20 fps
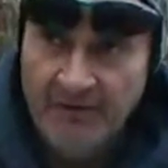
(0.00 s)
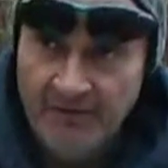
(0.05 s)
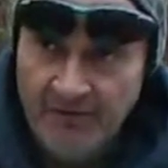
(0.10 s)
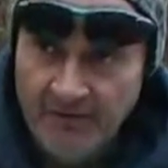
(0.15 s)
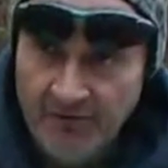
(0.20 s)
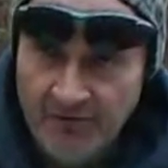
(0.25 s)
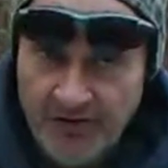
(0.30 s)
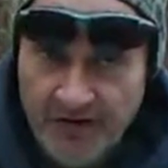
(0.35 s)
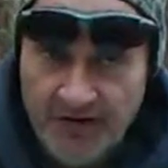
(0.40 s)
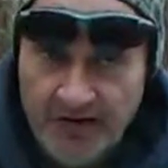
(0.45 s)

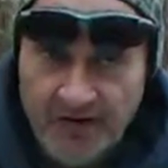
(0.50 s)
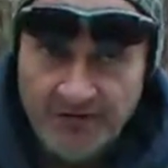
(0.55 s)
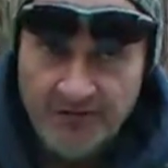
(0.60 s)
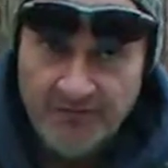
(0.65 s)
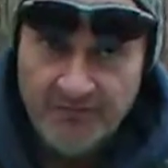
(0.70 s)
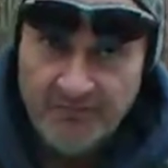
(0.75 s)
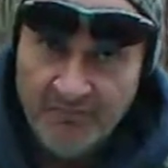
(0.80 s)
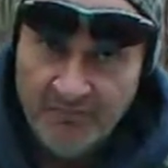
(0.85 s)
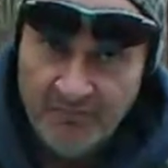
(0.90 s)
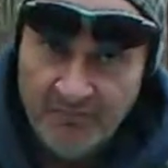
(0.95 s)

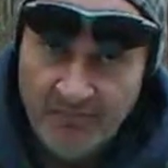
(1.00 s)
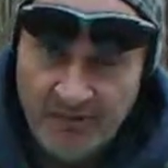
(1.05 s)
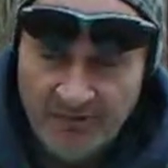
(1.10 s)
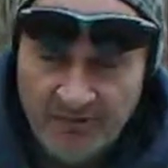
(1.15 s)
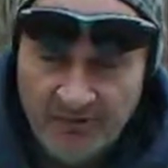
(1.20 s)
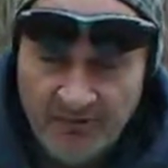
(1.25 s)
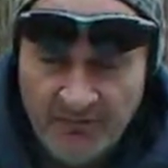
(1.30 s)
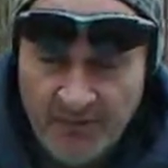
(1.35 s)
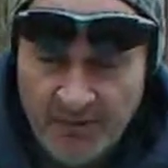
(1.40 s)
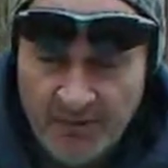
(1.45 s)
2,000 is
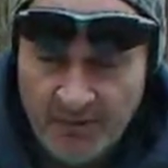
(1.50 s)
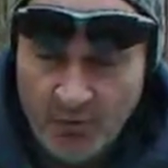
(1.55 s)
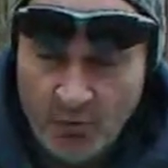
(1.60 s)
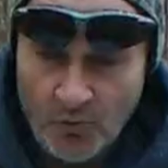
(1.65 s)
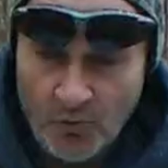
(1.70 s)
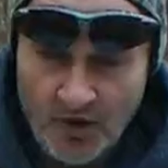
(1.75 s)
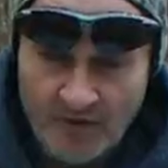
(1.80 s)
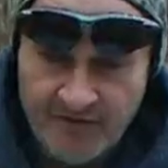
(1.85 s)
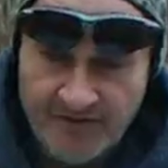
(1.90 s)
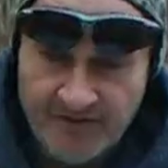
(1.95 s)
the minimum
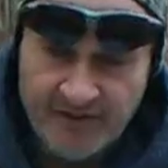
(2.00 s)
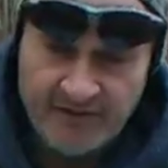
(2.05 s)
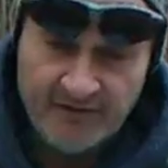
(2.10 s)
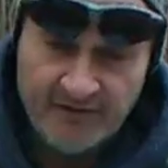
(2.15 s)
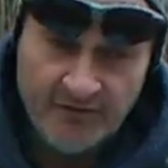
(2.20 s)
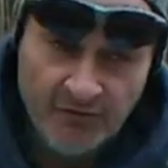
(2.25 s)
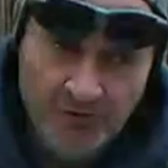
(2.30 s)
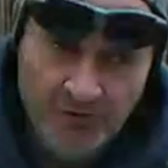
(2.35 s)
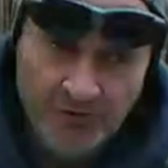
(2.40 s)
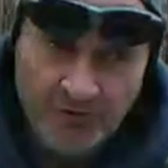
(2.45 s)
required for you not to
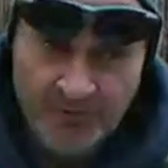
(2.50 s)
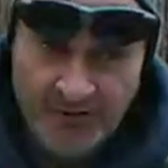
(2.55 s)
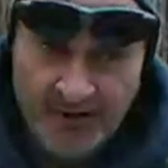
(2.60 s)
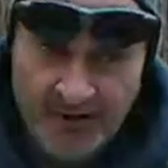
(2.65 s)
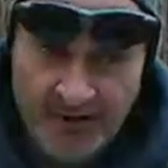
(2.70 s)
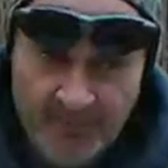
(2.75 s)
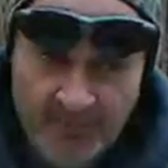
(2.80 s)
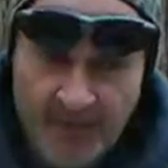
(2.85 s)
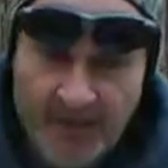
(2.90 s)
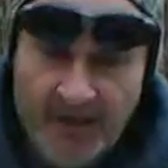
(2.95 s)
lose or gain
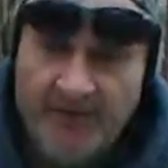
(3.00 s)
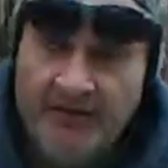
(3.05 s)
a pound.